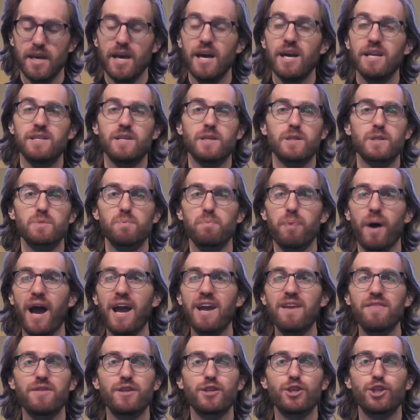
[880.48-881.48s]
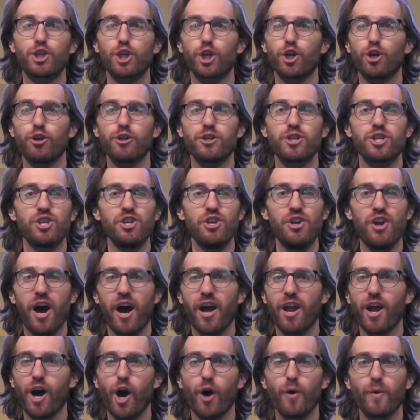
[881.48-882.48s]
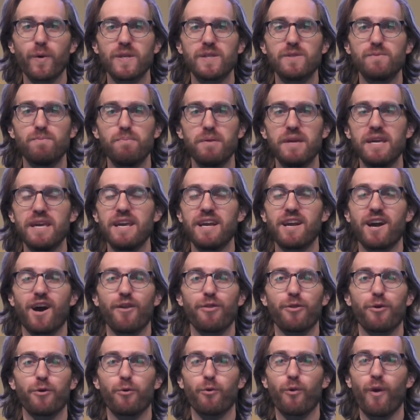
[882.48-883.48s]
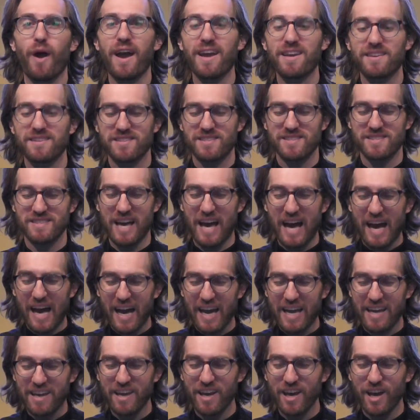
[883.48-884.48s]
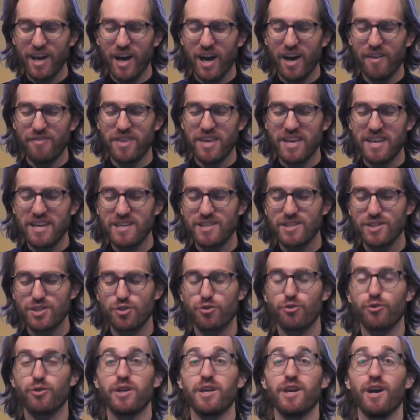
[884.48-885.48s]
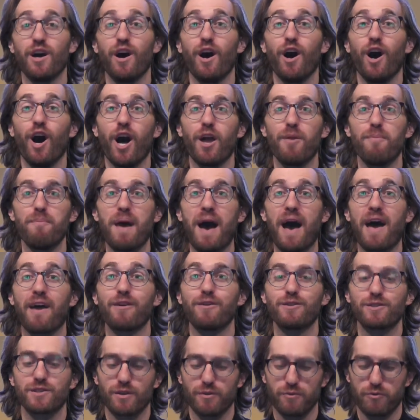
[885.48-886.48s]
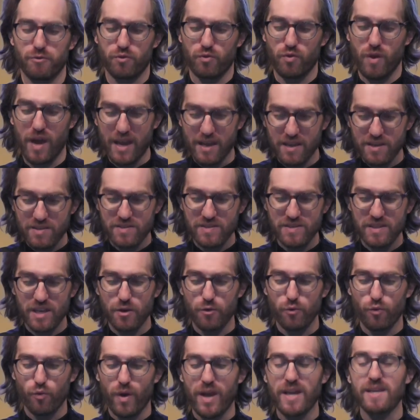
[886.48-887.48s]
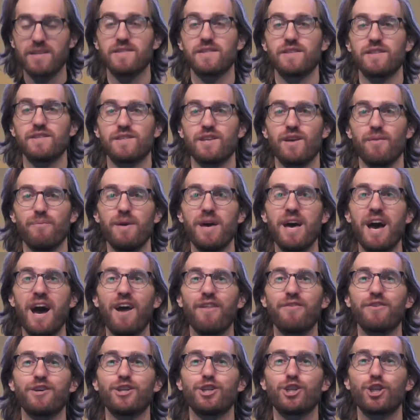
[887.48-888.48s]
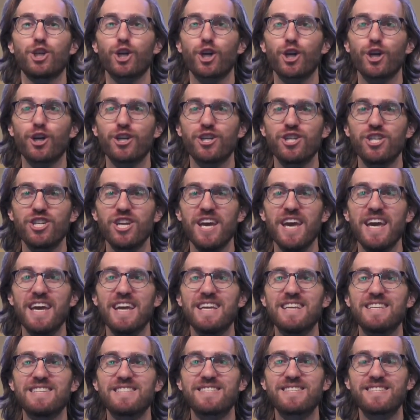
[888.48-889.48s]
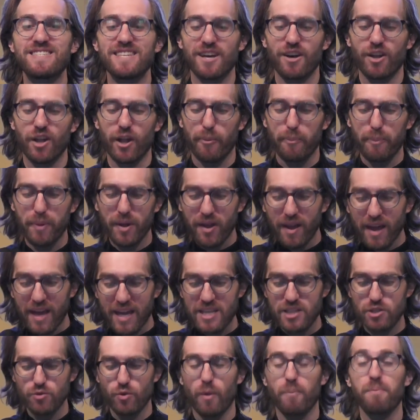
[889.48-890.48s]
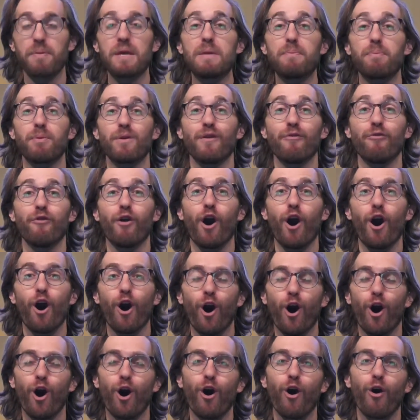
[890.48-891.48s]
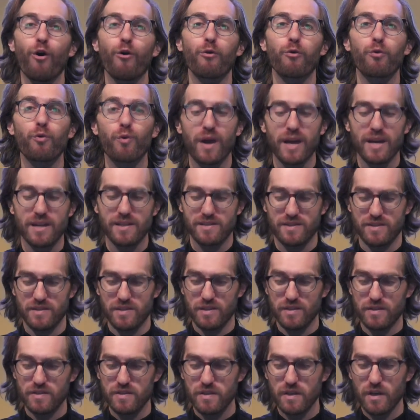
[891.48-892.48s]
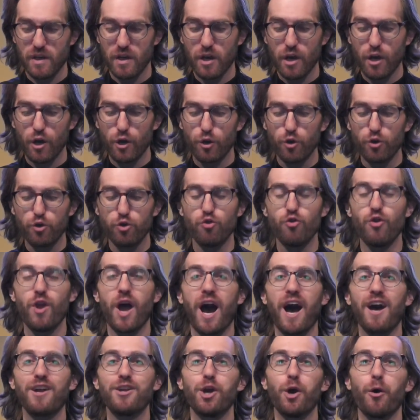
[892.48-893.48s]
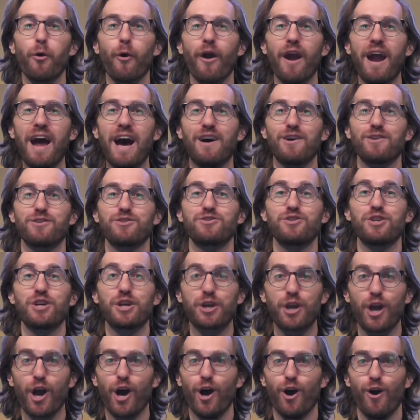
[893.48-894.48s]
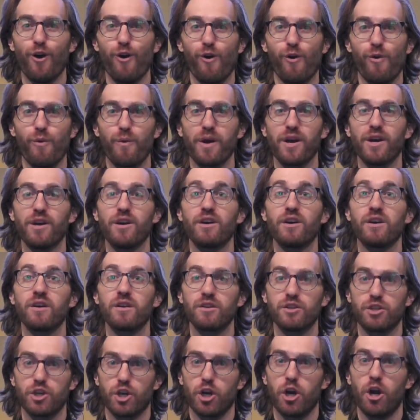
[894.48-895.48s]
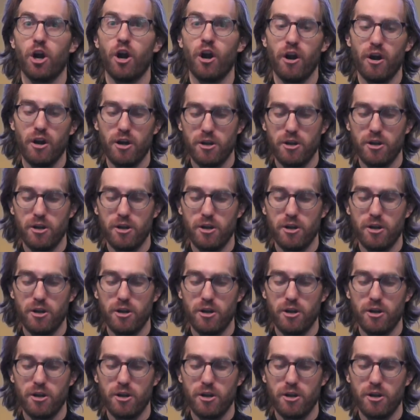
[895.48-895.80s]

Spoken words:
Despite the church not always being on the right side of the history on matters of race and racism, the church is still a place where people of all races who do not know where else to go turn.